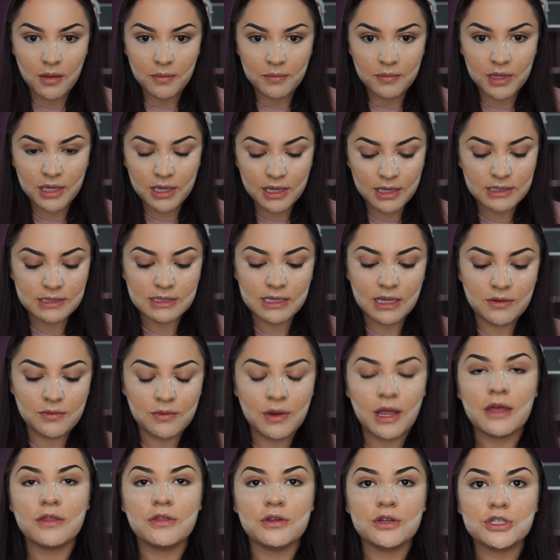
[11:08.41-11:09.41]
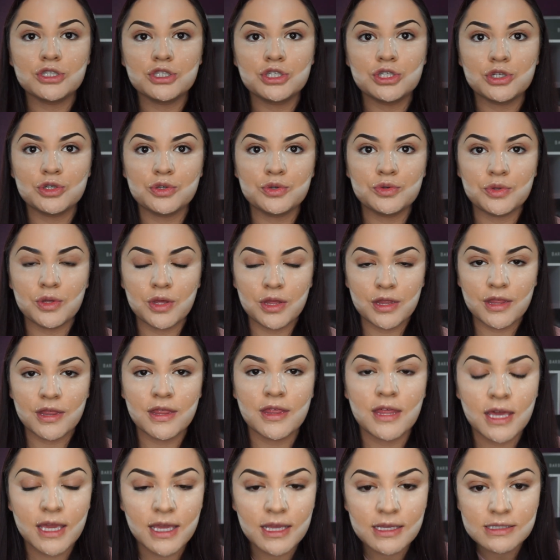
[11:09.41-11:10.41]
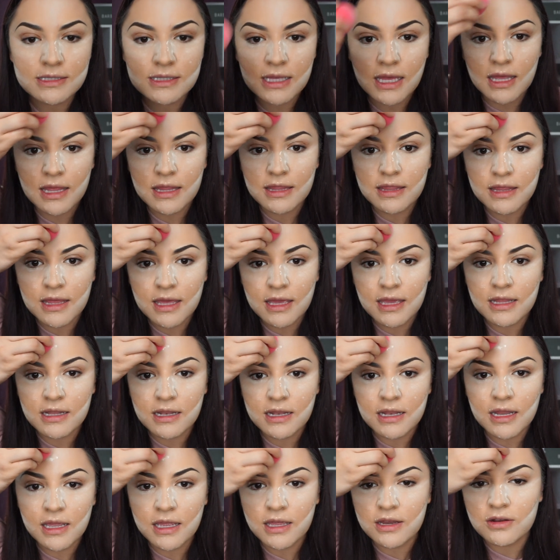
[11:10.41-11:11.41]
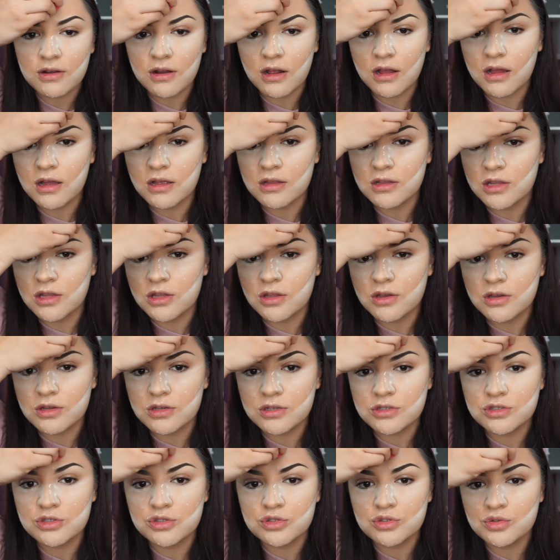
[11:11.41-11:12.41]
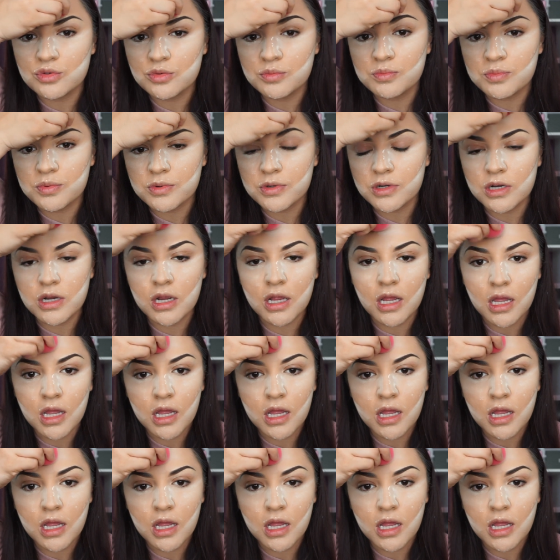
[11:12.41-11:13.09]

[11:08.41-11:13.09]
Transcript: because I rather do this than later on look super